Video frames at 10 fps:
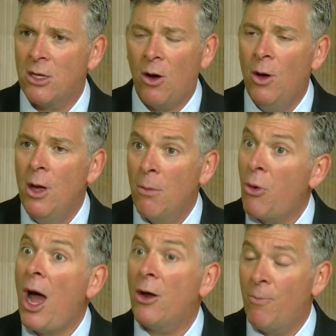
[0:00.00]
So
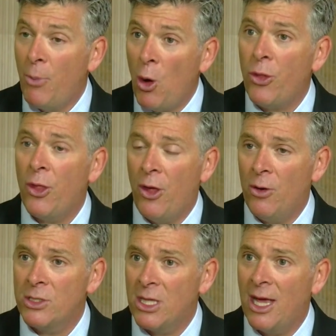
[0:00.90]
proud of both of
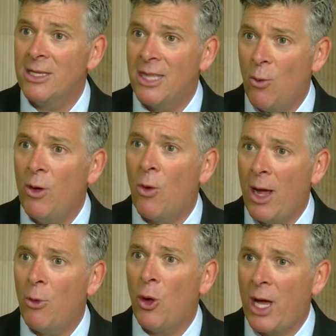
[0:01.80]
those things that we were
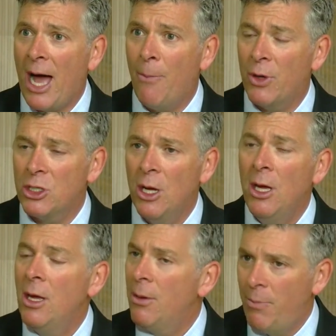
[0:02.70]
able to accomplish.
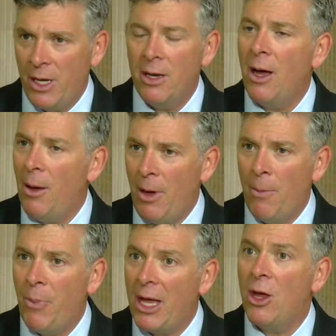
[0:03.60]
But a,
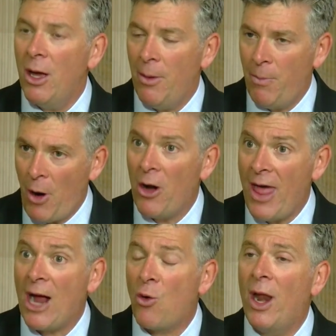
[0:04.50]
a big part of
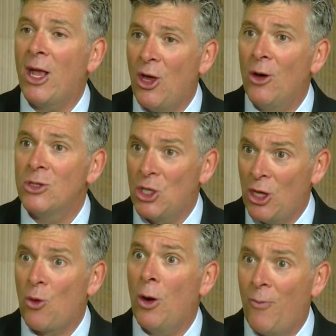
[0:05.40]
that credit goes to
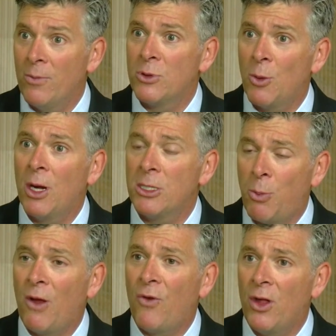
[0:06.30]
the group from Spring,
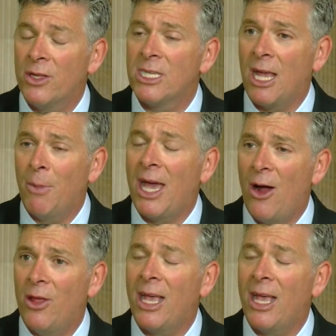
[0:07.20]
Springfield and Sangamon County